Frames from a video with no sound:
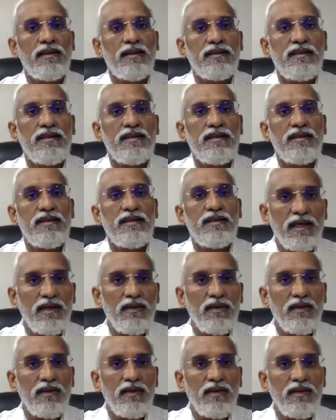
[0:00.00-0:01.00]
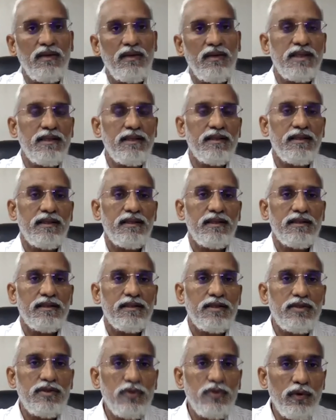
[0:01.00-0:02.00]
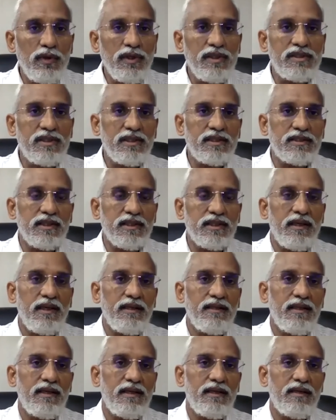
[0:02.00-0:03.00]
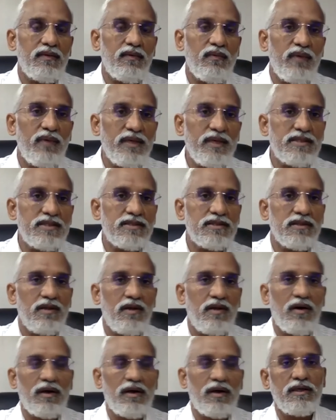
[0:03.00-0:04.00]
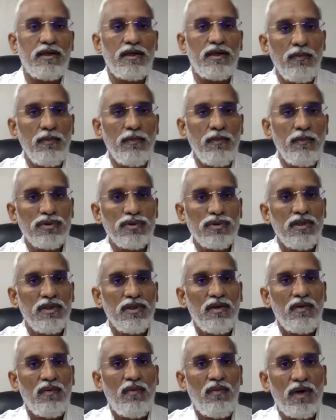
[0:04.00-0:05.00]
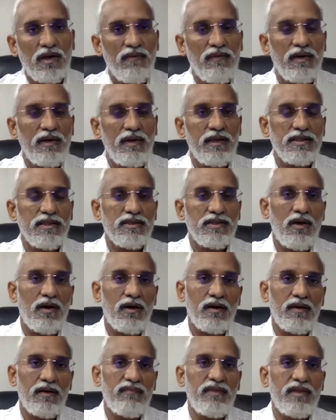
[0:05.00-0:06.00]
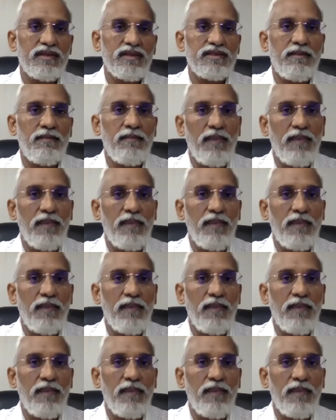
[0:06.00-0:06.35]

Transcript: The second one is that the jurisdiction, either it vests or it removes, whatever it is, or there is a